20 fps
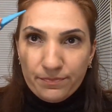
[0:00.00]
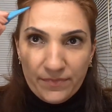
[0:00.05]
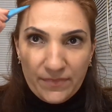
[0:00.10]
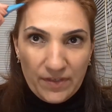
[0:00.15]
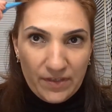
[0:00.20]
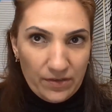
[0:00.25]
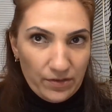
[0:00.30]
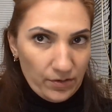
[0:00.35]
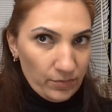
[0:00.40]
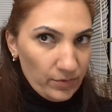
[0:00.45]

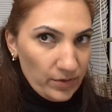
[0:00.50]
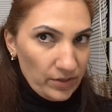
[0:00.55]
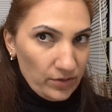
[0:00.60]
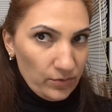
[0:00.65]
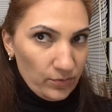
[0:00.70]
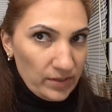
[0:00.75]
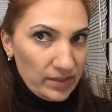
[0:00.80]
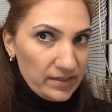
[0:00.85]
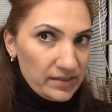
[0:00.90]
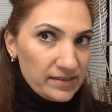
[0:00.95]
You know, when
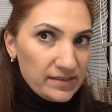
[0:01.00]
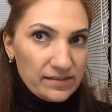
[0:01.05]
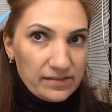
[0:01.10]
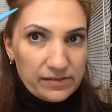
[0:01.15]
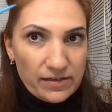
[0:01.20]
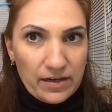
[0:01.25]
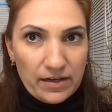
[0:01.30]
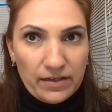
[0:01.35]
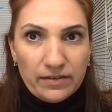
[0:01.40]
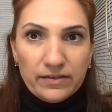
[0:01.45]
you want to
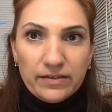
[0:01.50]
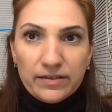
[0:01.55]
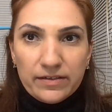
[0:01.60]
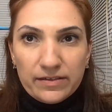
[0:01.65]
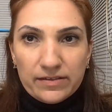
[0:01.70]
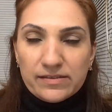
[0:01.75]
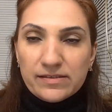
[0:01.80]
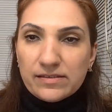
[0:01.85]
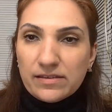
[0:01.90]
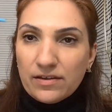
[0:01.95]
style it
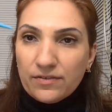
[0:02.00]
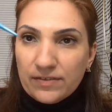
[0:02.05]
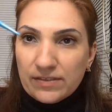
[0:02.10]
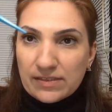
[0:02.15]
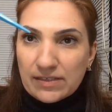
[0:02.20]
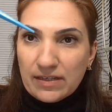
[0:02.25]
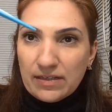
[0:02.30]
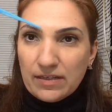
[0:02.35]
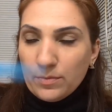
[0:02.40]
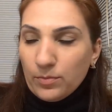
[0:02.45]
and stuff,
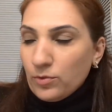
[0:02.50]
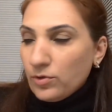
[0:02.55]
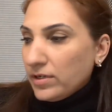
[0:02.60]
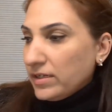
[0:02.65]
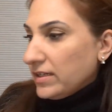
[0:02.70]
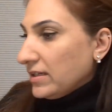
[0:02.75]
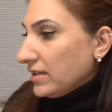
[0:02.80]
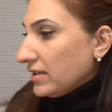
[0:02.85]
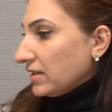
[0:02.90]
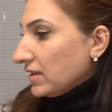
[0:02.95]
it's got a
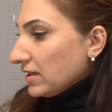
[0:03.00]
pointy.